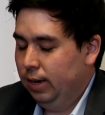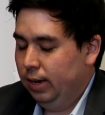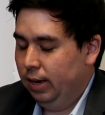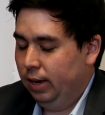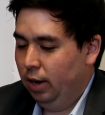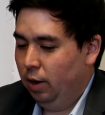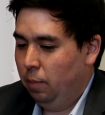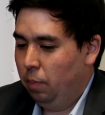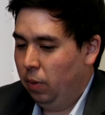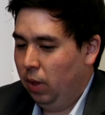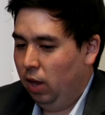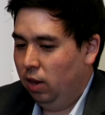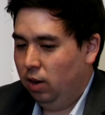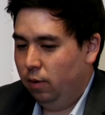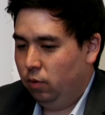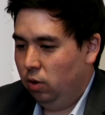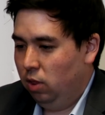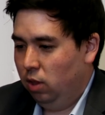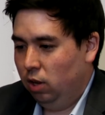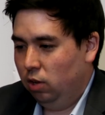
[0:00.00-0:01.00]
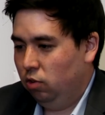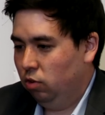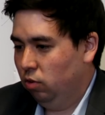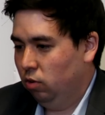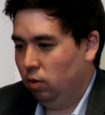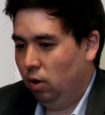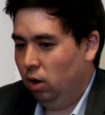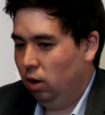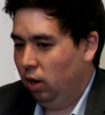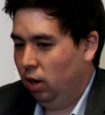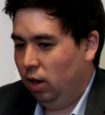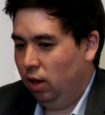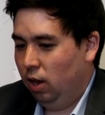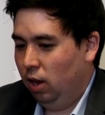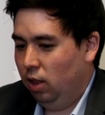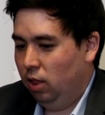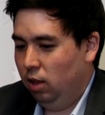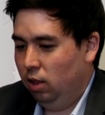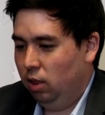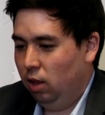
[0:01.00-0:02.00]
I definitely think it's strong.
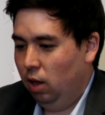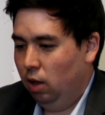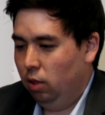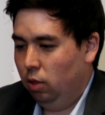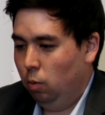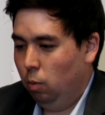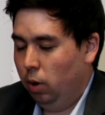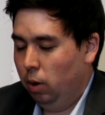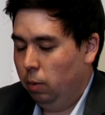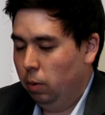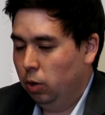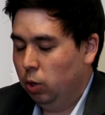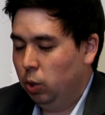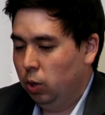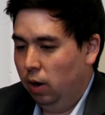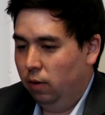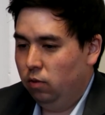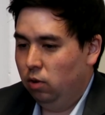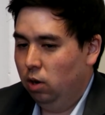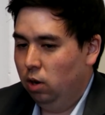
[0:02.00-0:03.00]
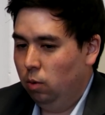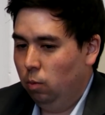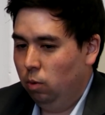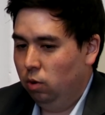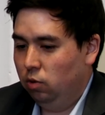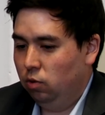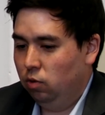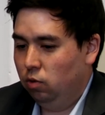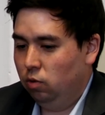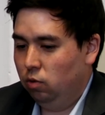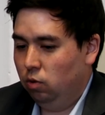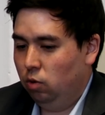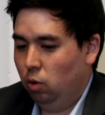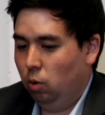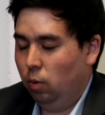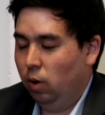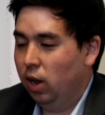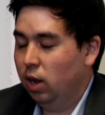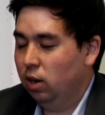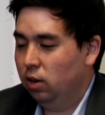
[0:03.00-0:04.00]
I think that the way we were drafting it was
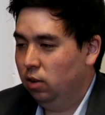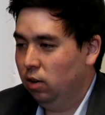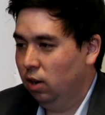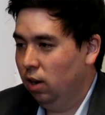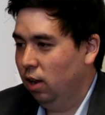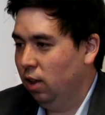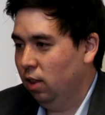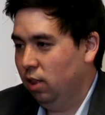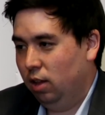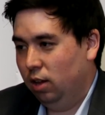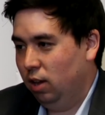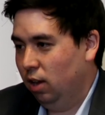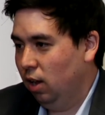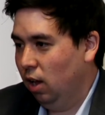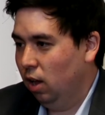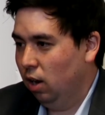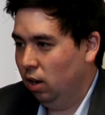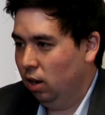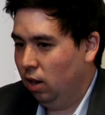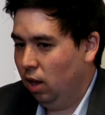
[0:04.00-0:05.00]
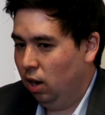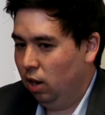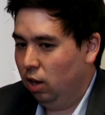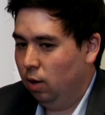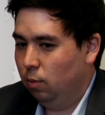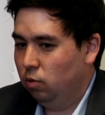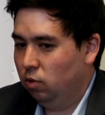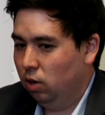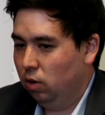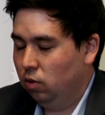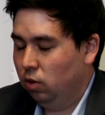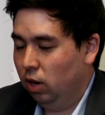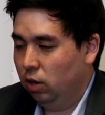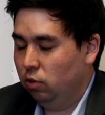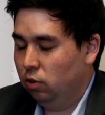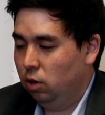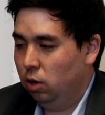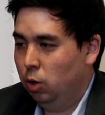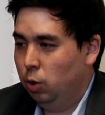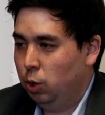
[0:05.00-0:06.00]
correct, and I think, again, it kind of comes down to
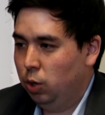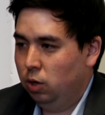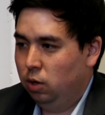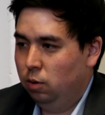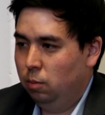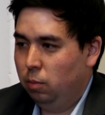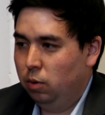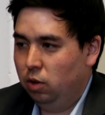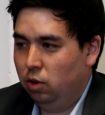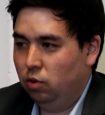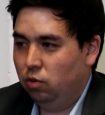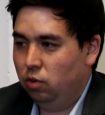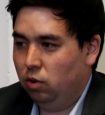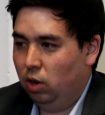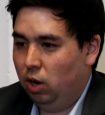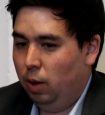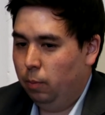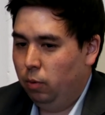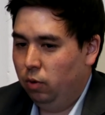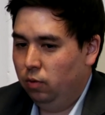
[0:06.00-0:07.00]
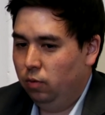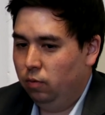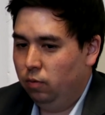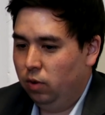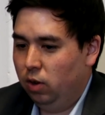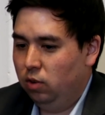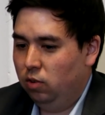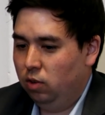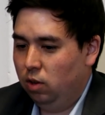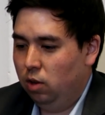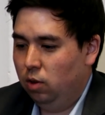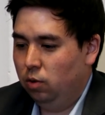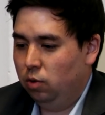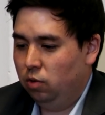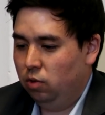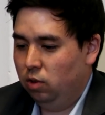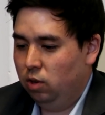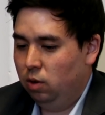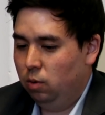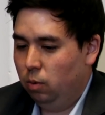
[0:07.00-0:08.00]
execution, but there's a couple of fights that you'll
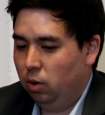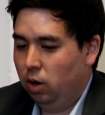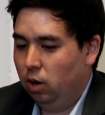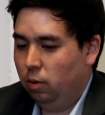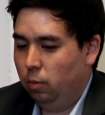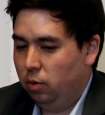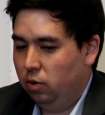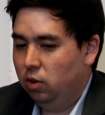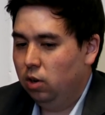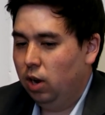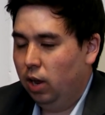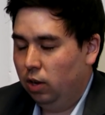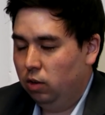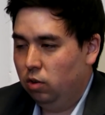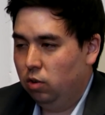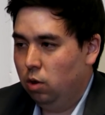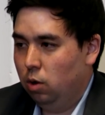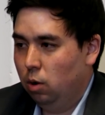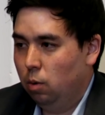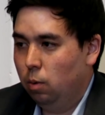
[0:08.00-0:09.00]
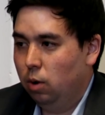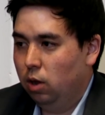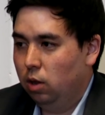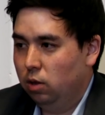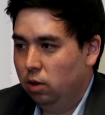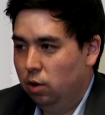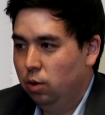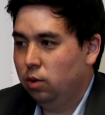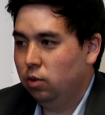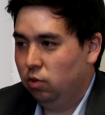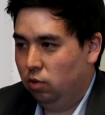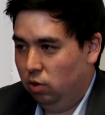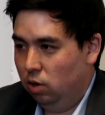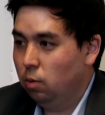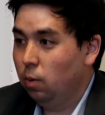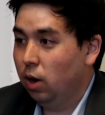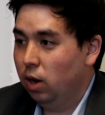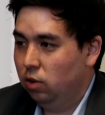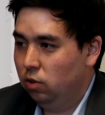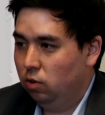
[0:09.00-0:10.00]
see where we did execute it well, and you can see
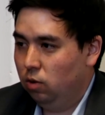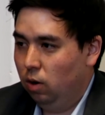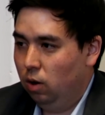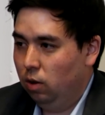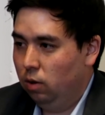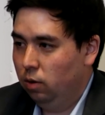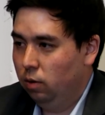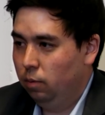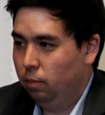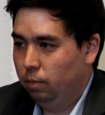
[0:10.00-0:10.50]
why it's strong.